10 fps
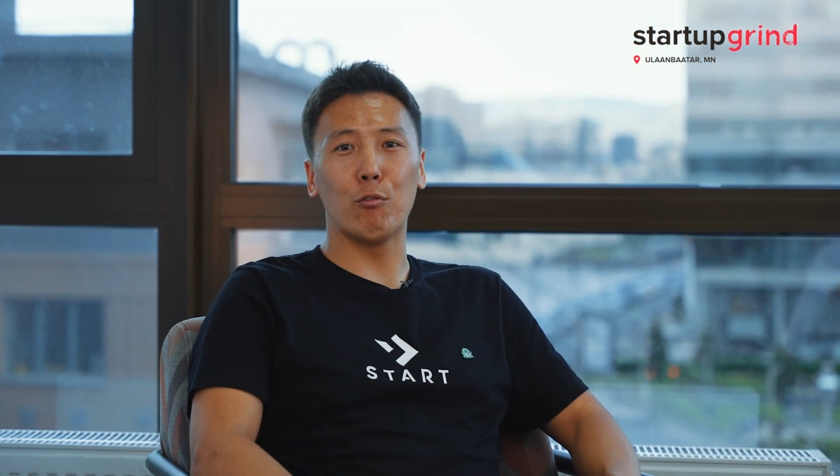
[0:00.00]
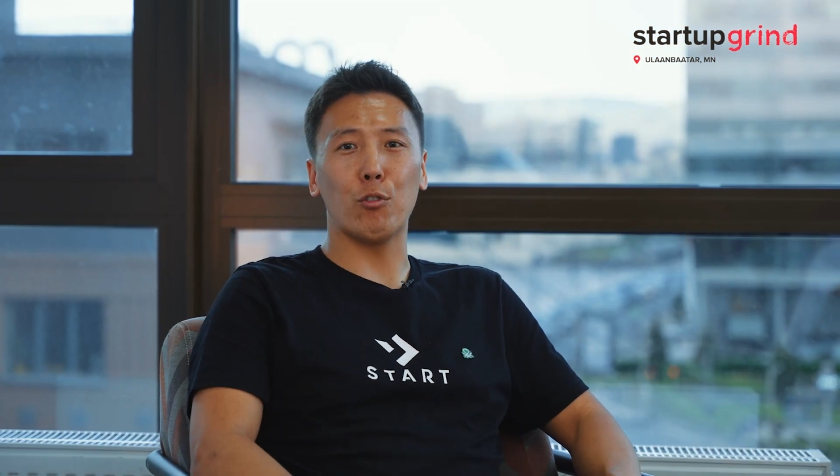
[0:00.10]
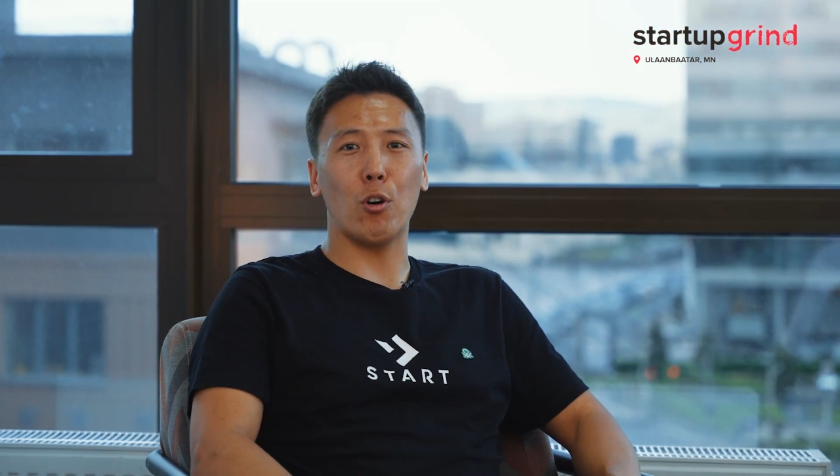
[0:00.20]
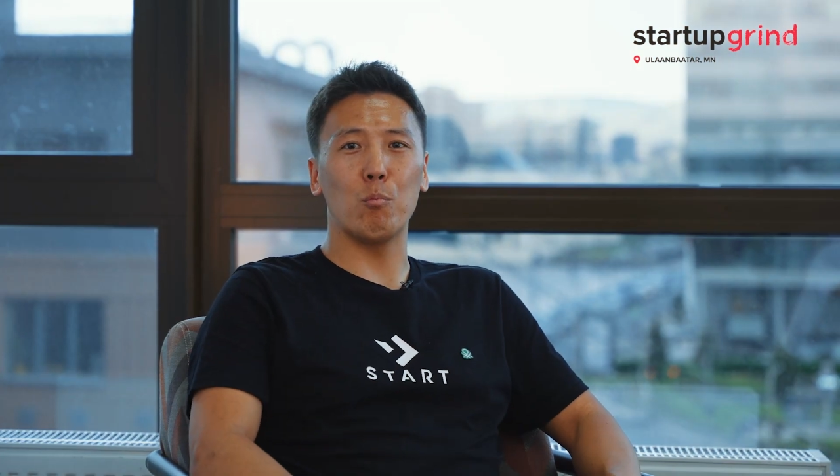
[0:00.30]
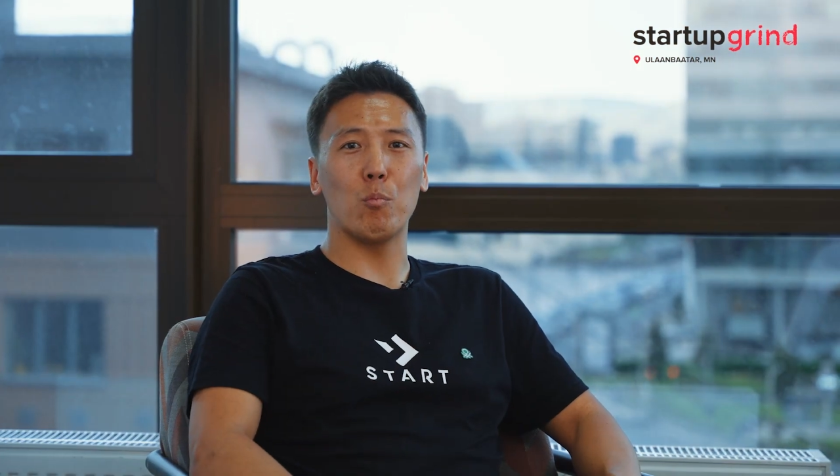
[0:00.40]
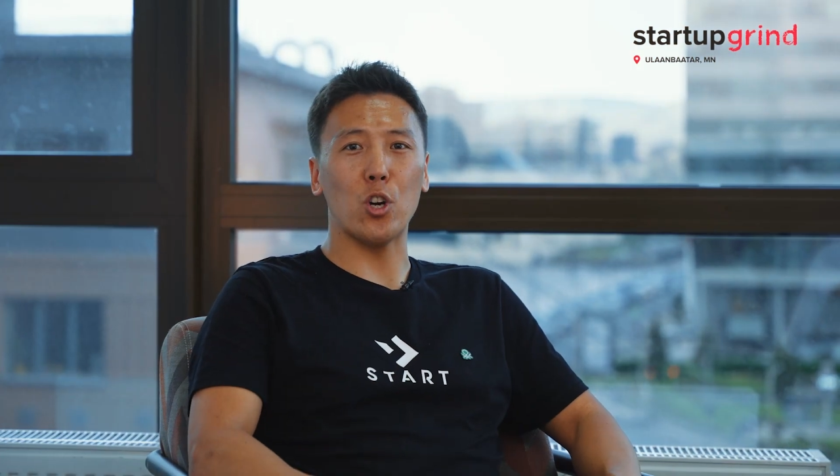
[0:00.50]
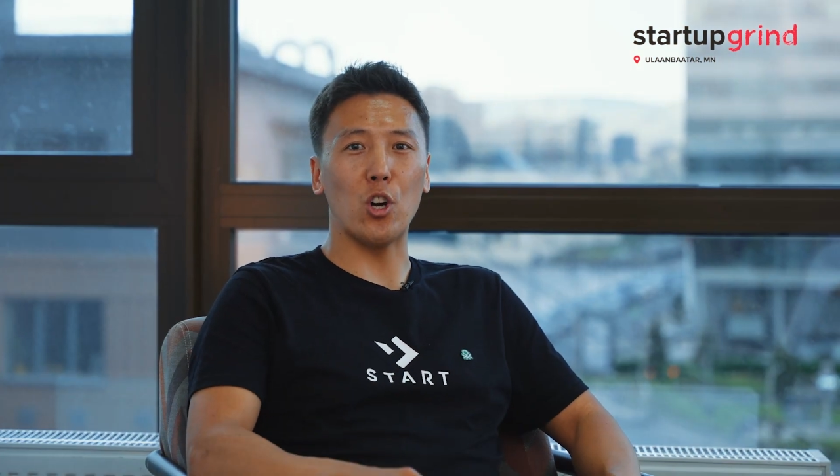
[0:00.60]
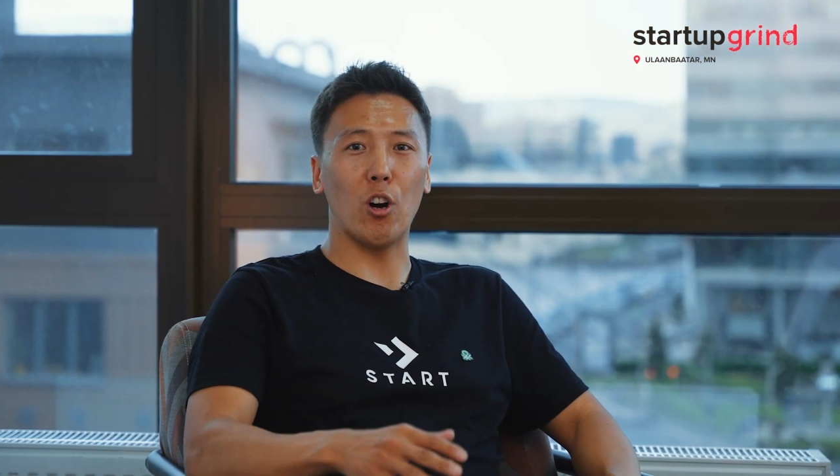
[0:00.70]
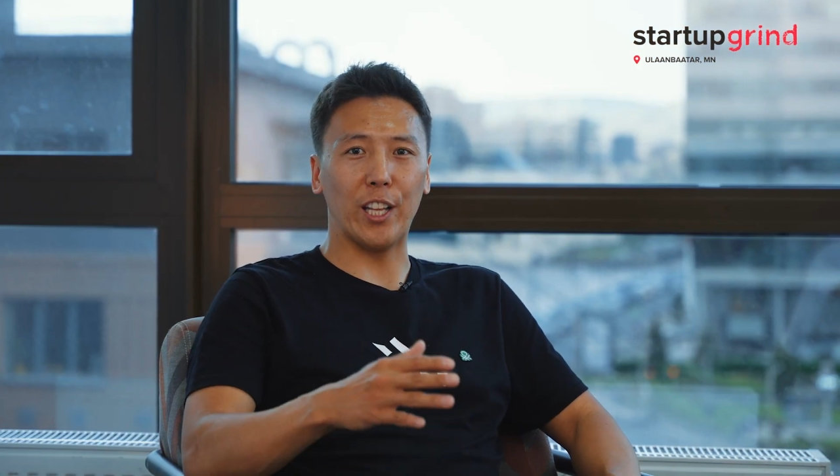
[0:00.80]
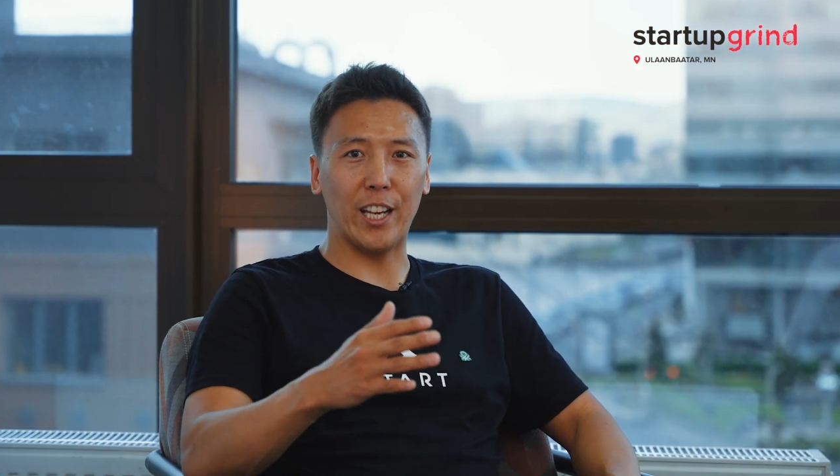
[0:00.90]
from
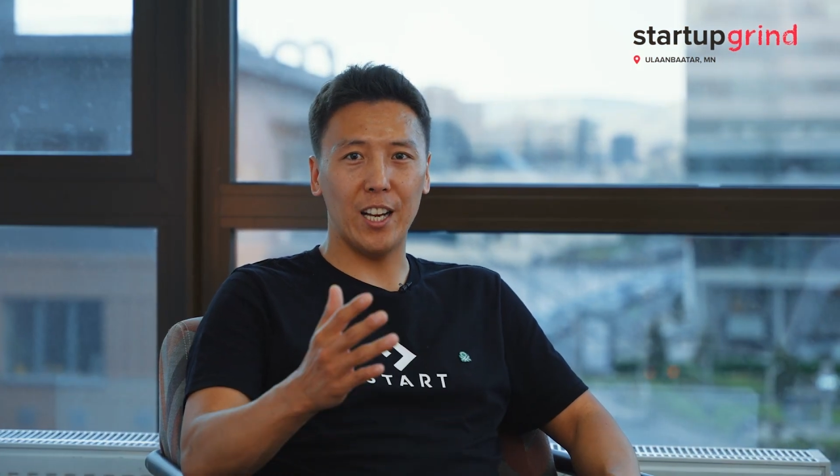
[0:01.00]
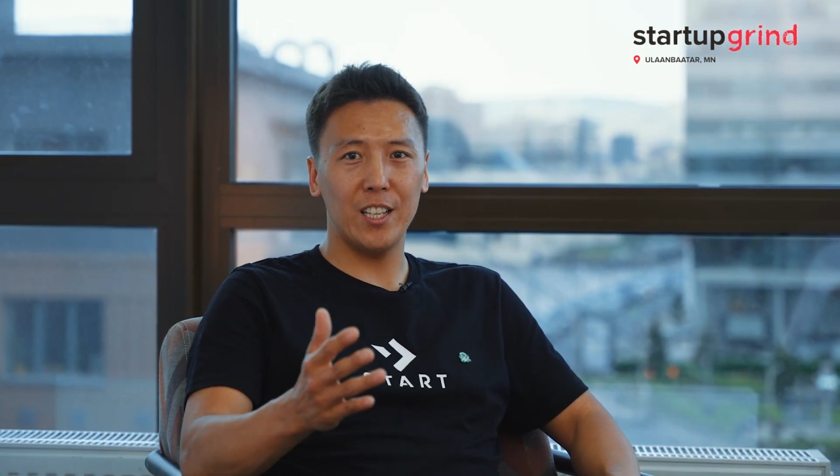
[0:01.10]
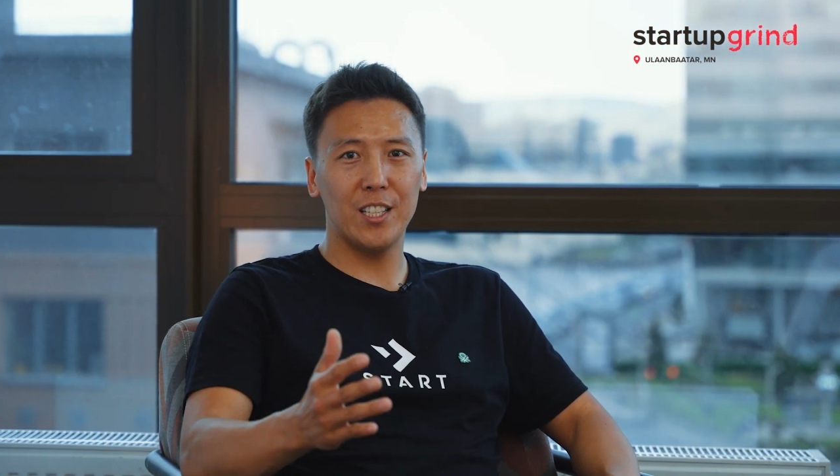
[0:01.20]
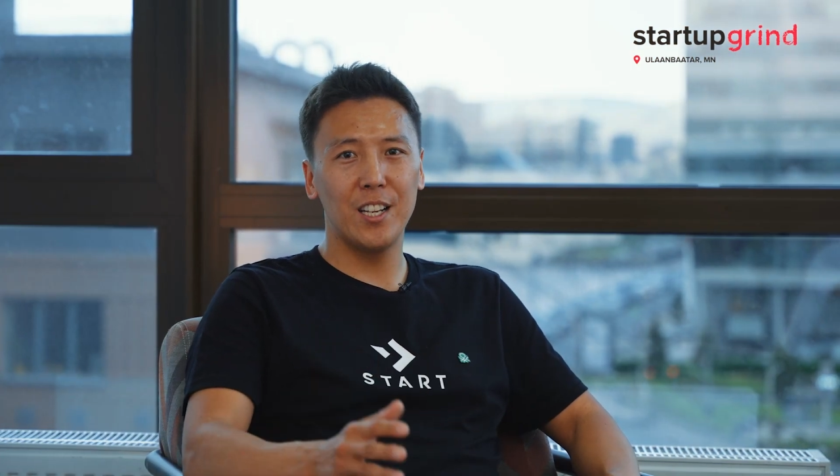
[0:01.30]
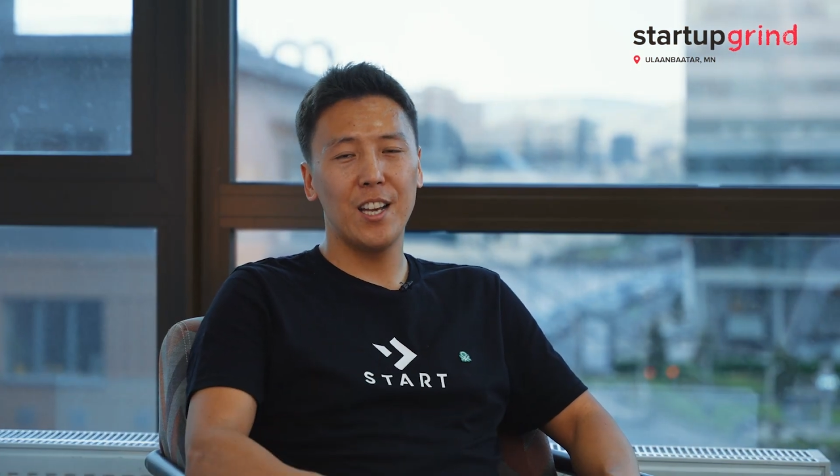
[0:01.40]
Mongolia.